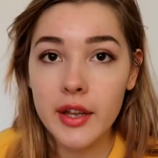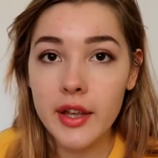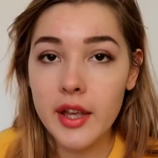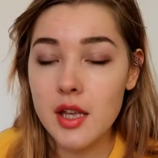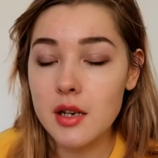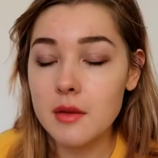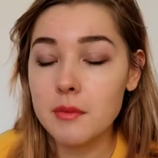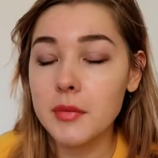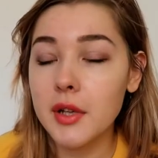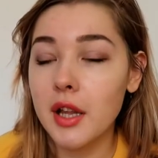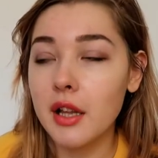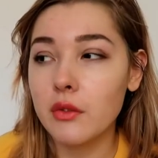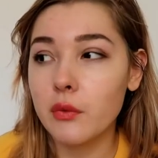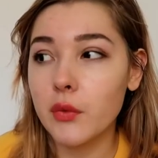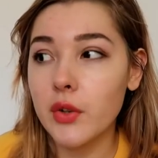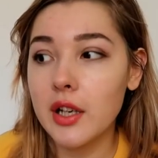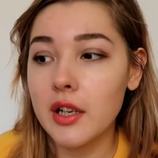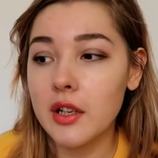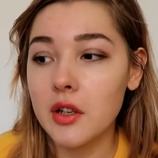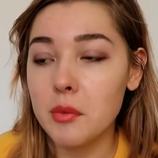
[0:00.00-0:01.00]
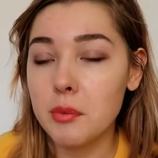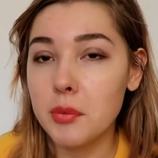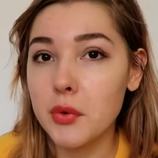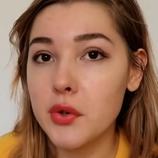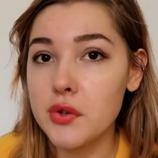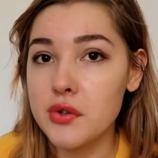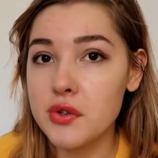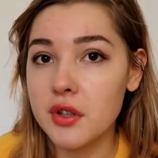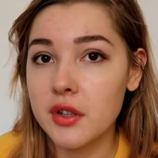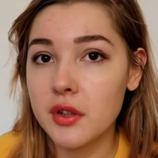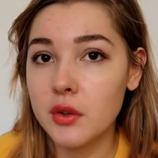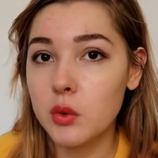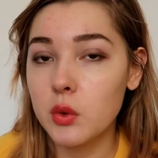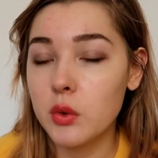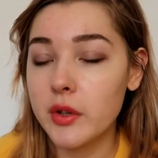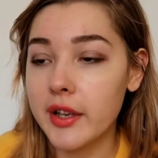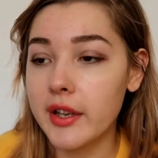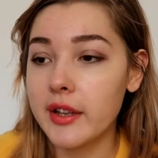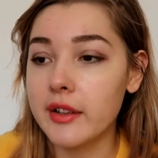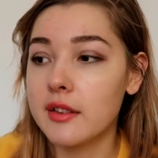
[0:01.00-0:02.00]
And I'm not really a person who
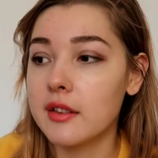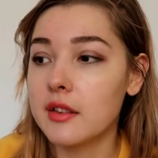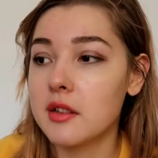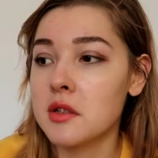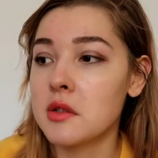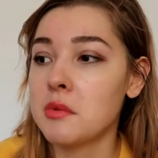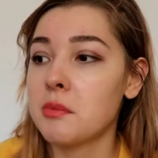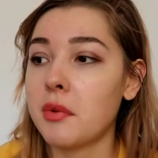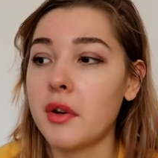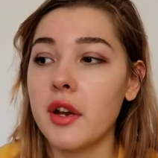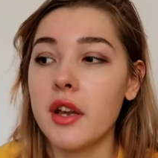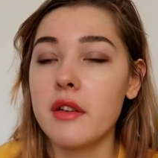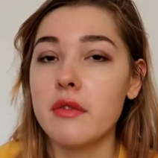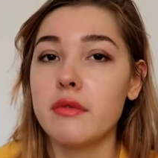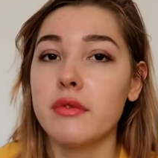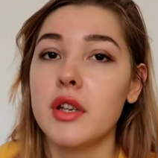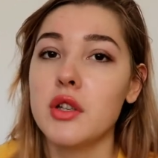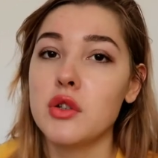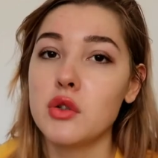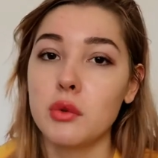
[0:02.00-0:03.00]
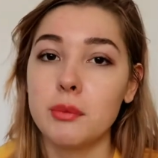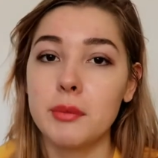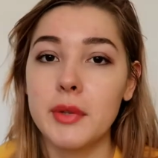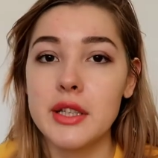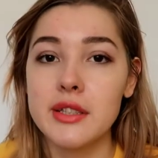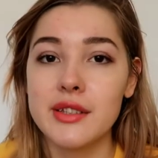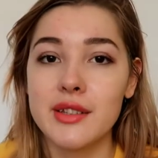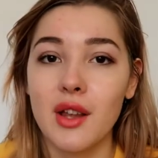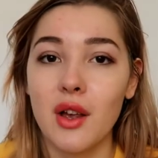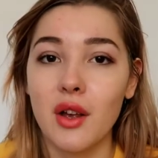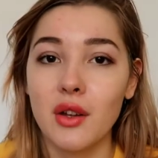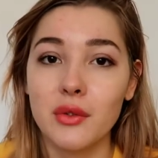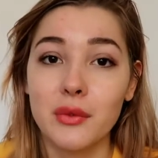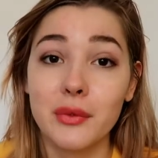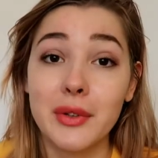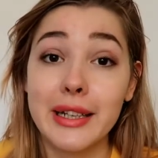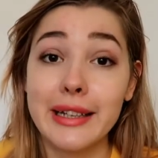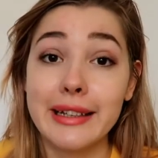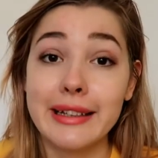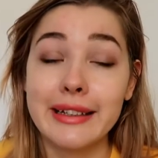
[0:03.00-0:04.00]
can spray facial mist on
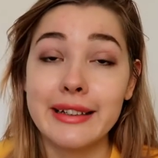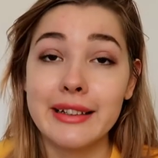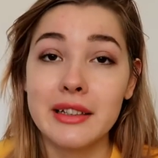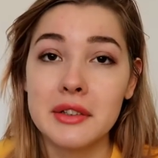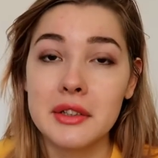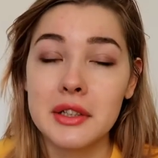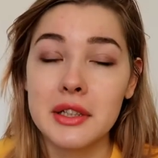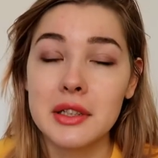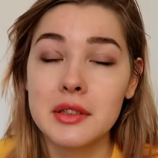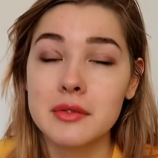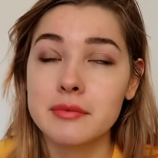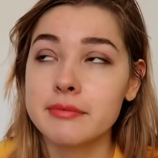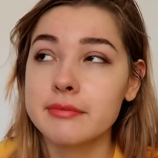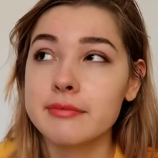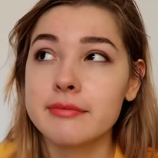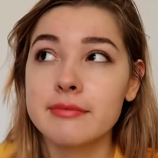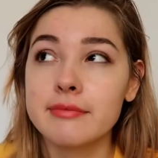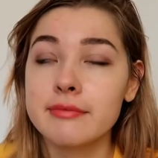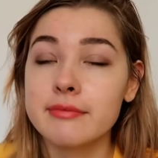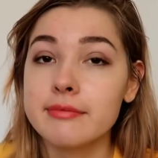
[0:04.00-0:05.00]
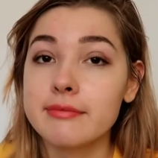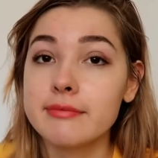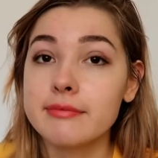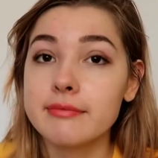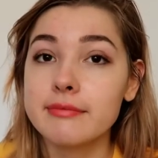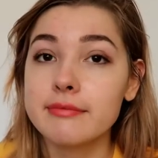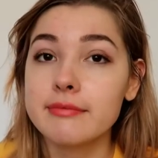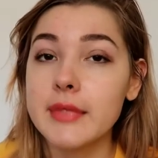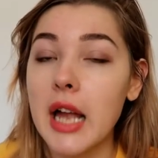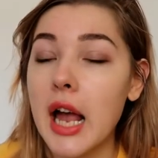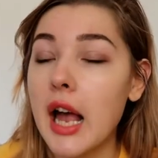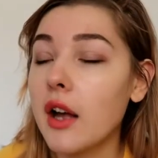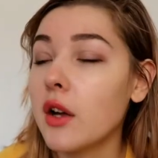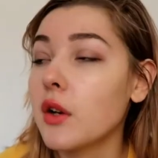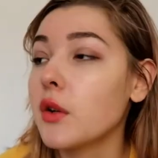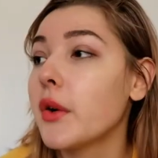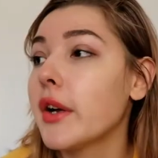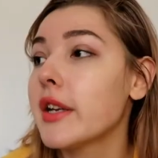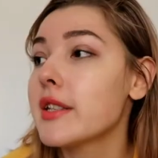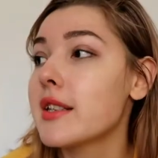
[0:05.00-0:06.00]
really, how
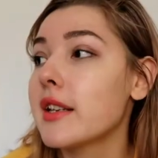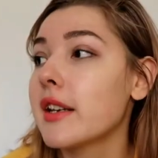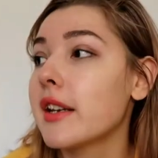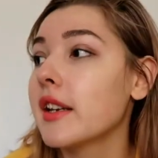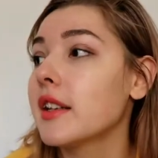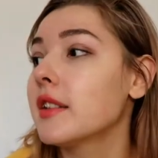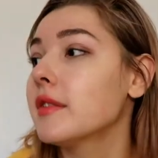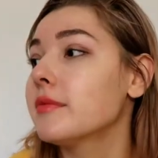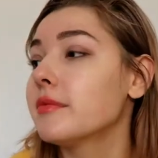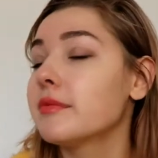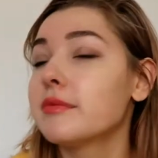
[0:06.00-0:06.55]
do I say it?